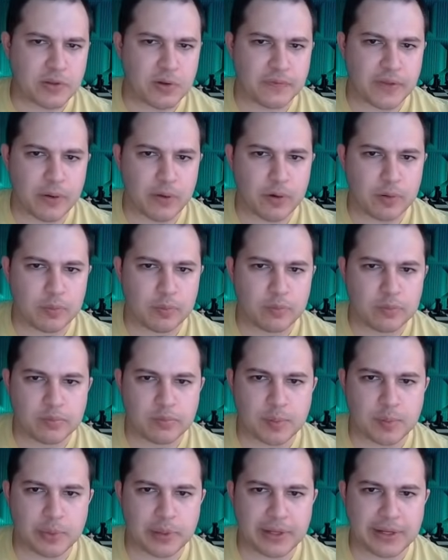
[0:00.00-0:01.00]
So if they were
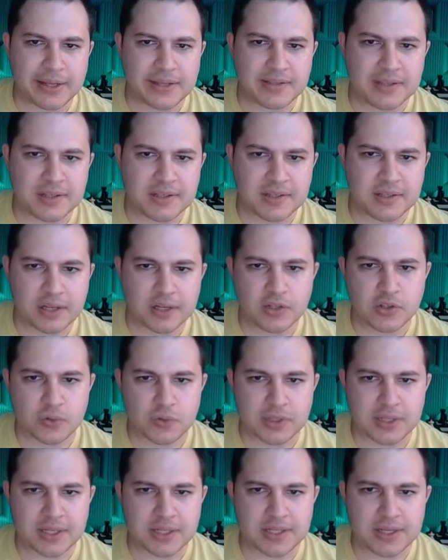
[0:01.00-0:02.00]
to play knight c6 or
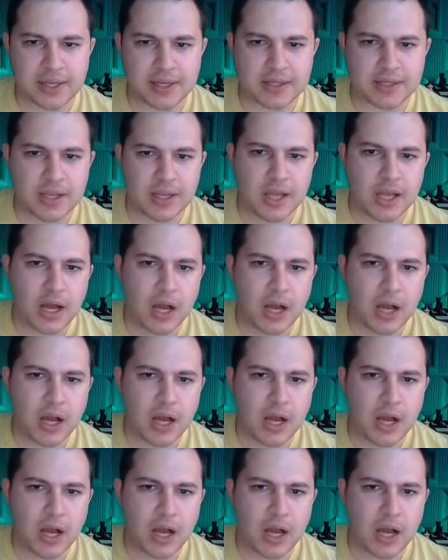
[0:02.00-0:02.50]
d6,